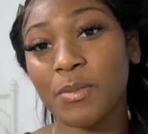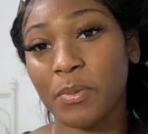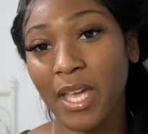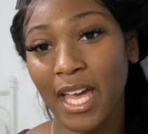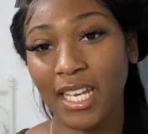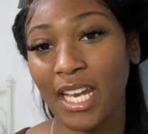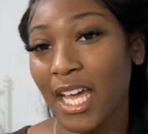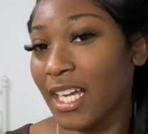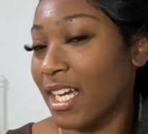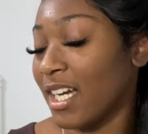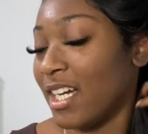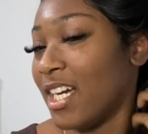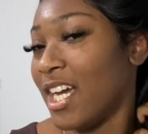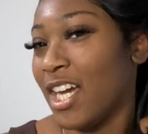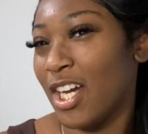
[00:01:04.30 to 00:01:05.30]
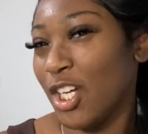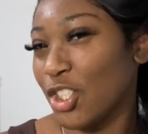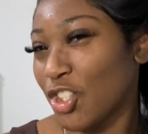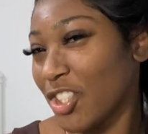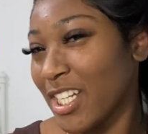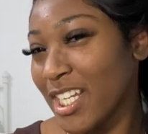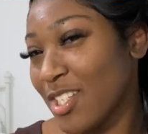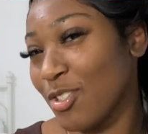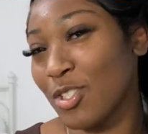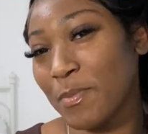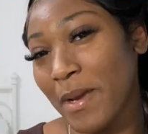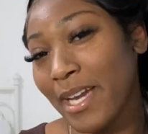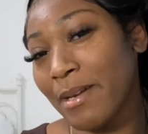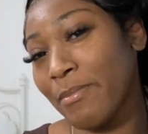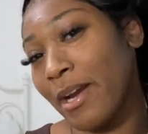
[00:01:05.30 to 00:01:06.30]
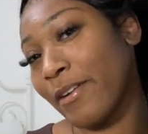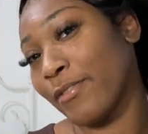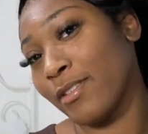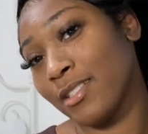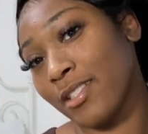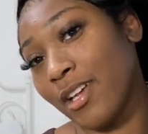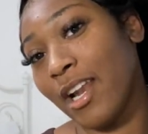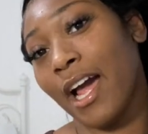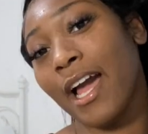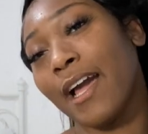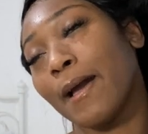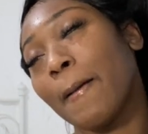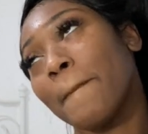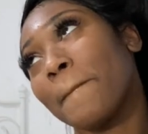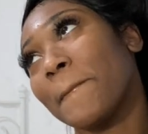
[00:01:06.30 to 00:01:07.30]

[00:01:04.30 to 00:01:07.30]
We had like a traditional Jamaican breakfast, so like